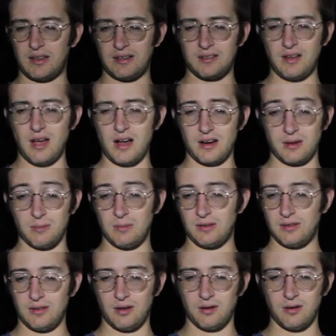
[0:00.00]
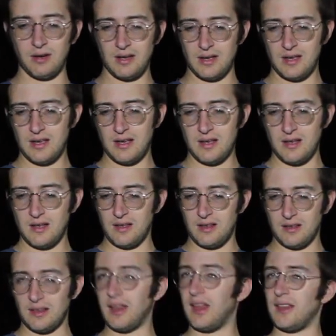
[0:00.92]
stock them, and so
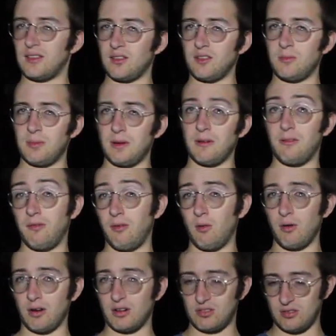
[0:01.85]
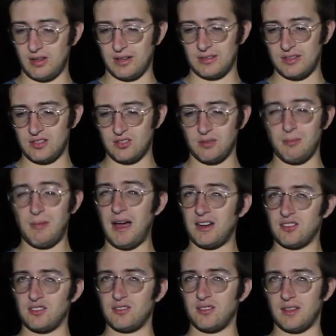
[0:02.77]
it's going to be a forage. Like this should
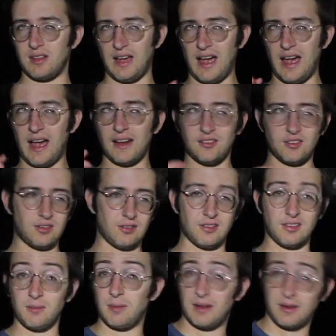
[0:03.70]
match the hatch, so to speak.